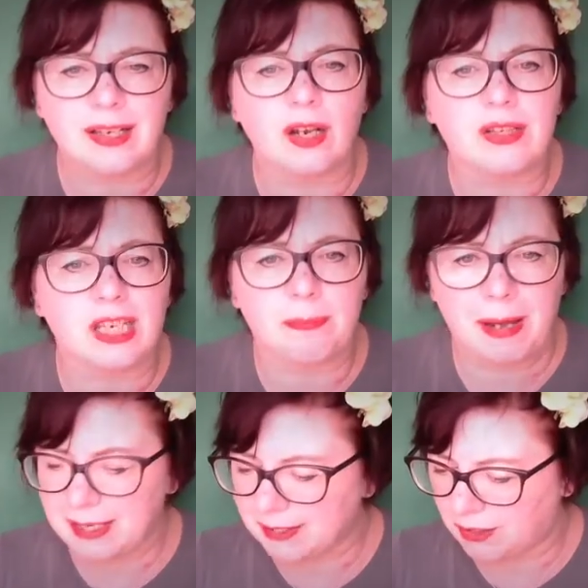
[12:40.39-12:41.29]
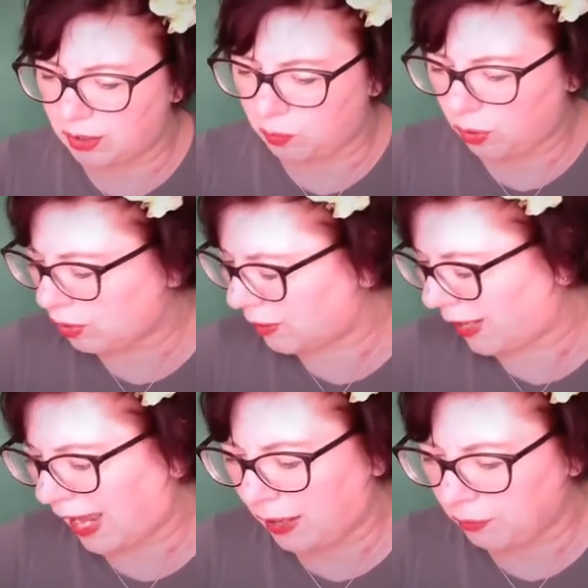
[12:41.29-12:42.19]
a lot of space in the walls of the
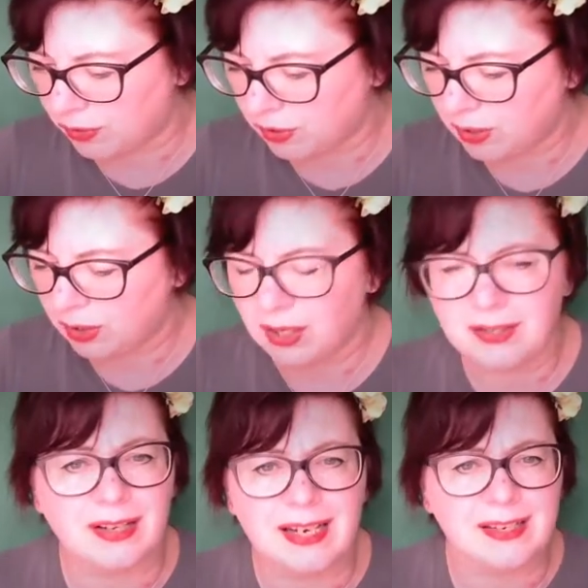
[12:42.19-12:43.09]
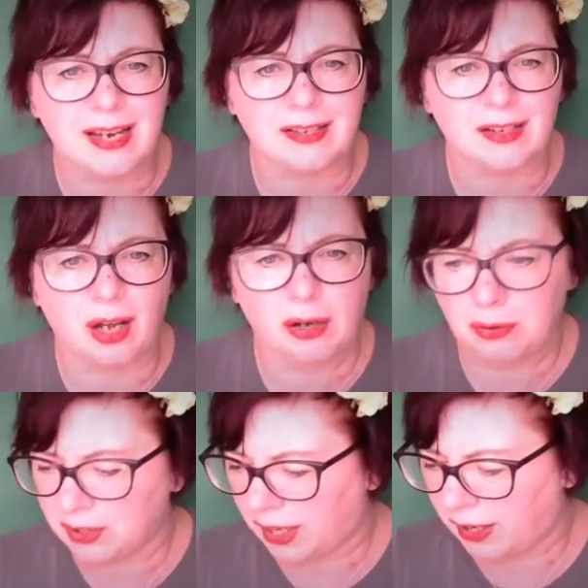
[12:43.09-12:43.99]
house, and at least it isn't
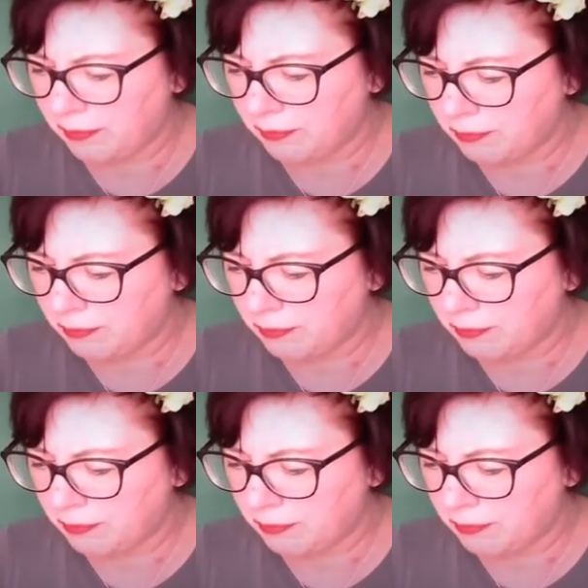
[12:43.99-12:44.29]
cold there.